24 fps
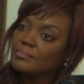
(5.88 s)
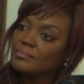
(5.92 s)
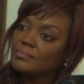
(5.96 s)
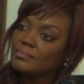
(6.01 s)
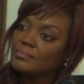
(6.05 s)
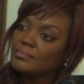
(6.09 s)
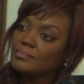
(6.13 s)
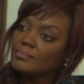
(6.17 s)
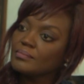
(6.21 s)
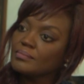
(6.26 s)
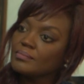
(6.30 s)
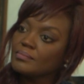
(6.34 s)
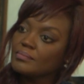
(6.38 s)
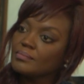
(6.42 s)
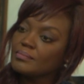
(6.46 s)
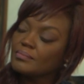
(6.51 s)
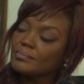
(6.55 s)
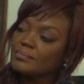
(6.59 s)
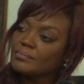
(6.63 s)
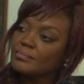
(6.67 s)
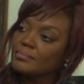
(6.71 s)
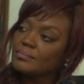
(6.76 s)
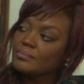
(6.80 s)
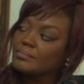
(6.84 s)

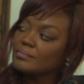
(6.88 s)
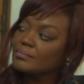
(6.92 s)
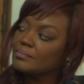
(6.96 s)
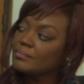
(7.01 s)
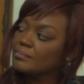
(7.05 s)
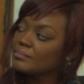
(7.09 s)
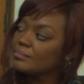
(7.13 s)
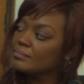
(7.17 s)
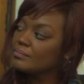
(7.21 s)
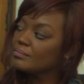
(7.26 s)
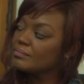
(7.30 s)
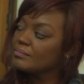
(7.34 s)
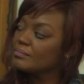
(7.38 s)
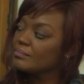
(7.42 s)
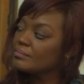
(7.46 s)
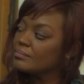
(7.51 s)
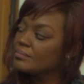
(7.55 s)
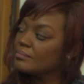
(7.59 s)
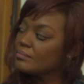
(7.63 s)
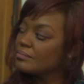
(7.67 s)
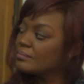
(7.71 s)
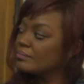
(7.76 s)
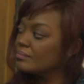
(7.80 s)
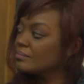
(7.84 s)

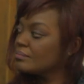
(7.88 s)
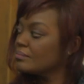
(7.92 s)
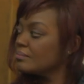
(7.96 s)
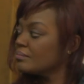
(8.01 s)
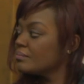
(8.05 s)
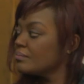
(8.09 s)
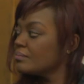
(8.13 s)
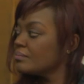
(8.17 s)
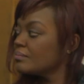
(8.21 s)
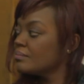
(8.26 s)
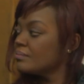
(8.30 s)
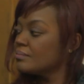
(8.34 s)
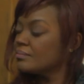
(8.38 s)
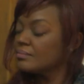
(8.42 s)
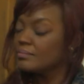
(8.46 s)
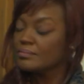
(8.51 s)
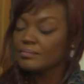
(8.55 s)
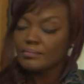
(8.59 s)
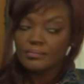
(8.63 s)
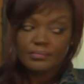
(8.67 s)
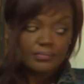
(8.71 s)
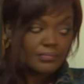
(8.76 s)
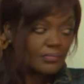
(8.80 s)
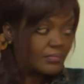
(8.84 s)

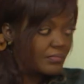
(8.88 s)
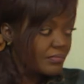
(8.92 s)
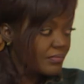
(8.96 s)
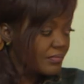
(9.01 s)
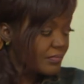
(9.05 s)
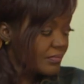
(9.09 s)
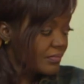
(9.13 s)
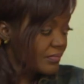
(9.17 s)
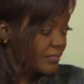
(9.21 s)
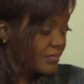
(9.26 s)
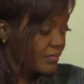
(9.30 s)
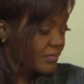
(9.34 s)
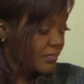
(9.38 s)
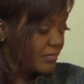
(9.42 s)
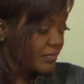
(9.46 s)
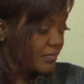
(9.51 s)
This person isn't speaking.